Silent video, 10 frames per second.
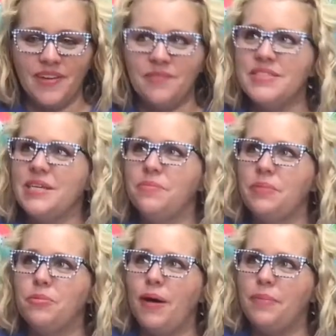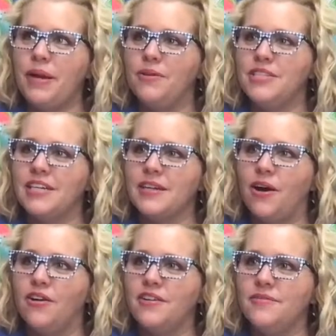I'm seeing people popping on
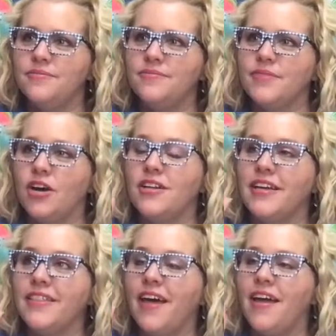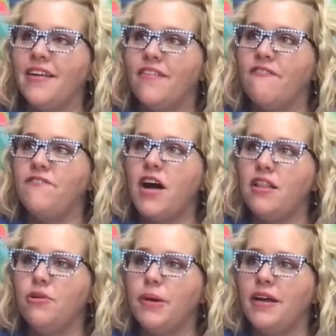TikTok. Y'all click that
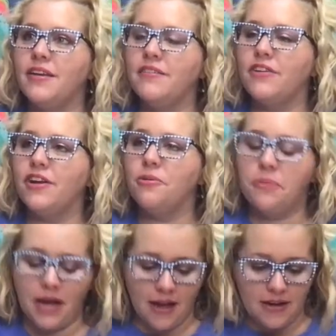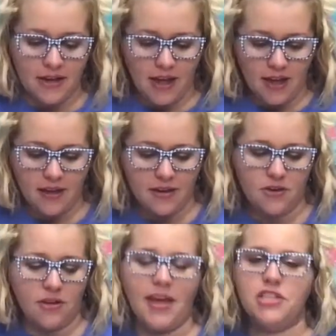follow button if you don't mind, and you
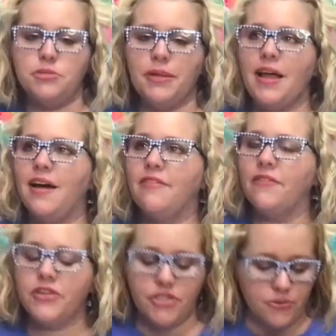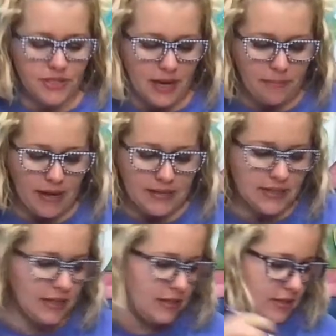can catch me live every Tuesday painting.
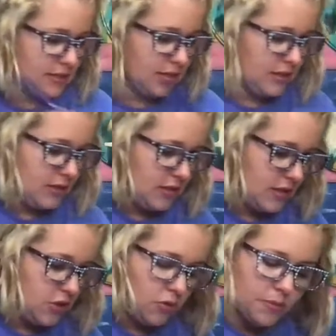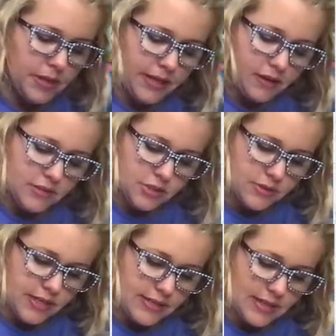Normally on
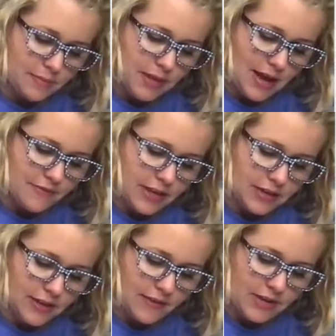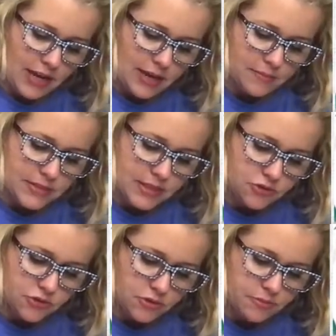Tuesdays, I'm live at 11 a.m.
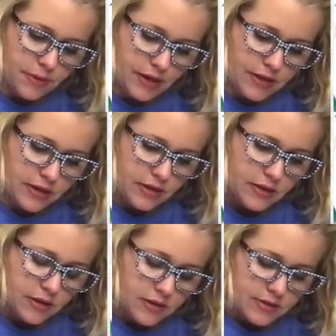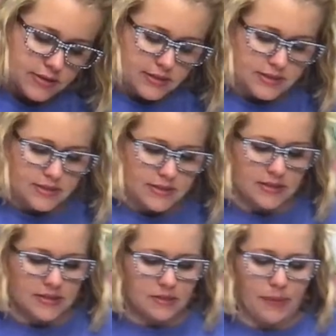Central, but since this is
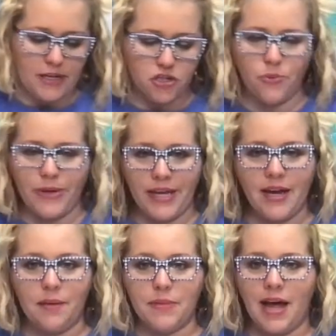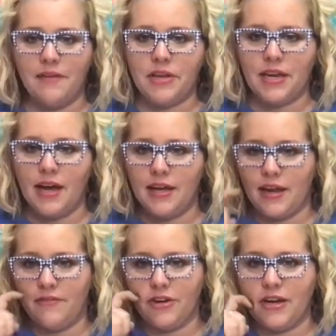a special week, I'm live at night
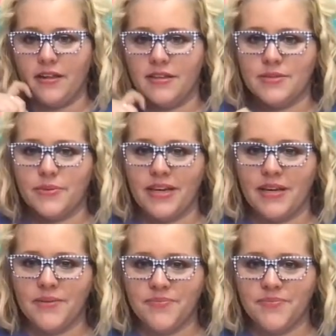every night this week.